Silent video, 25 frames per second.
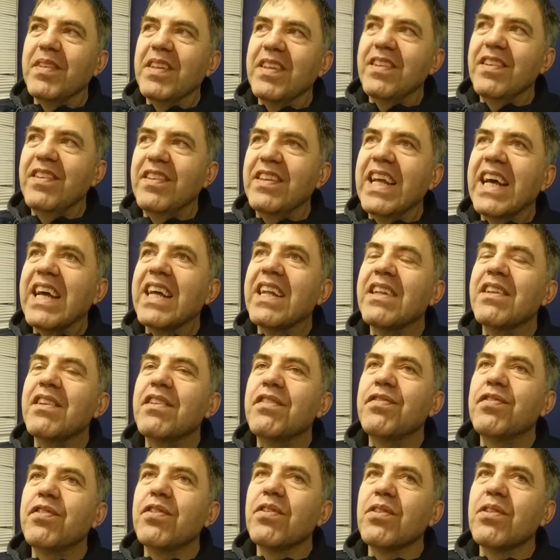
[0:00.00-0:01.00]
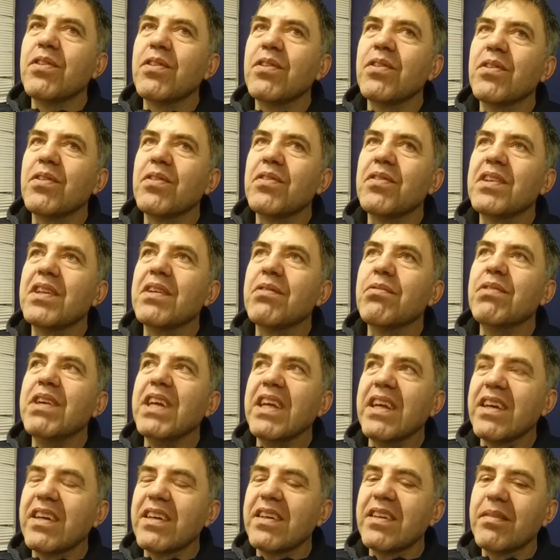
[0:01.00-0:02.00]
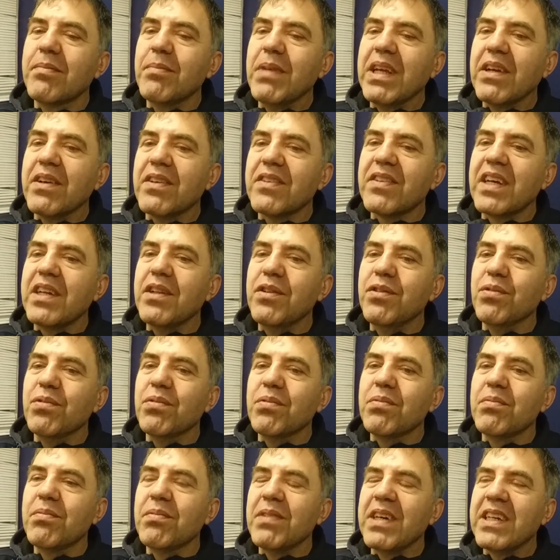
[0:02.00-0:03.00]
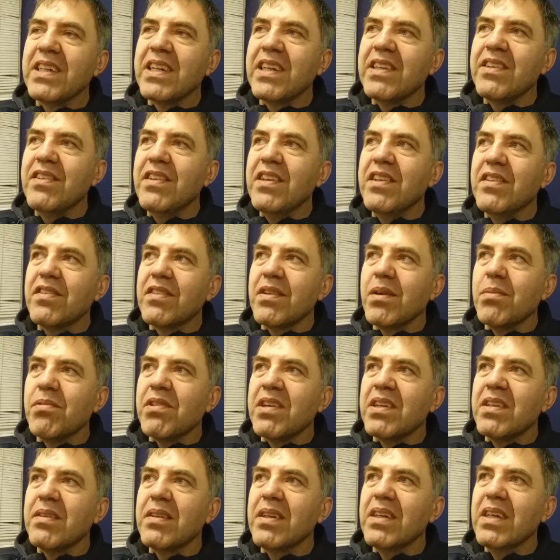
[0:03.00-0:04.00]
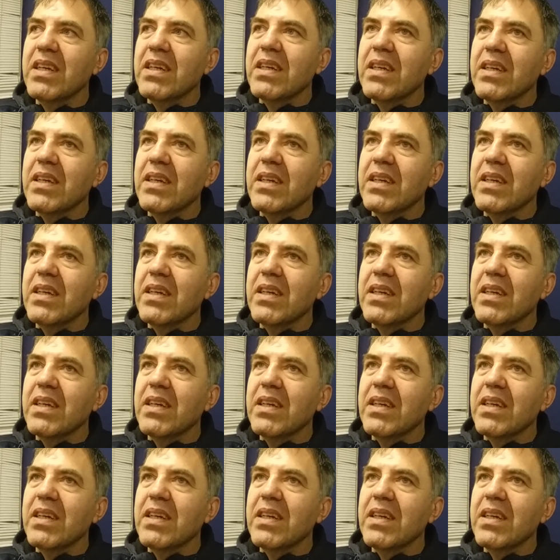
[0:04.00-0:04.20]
stand for the weak, because I do. When I see someone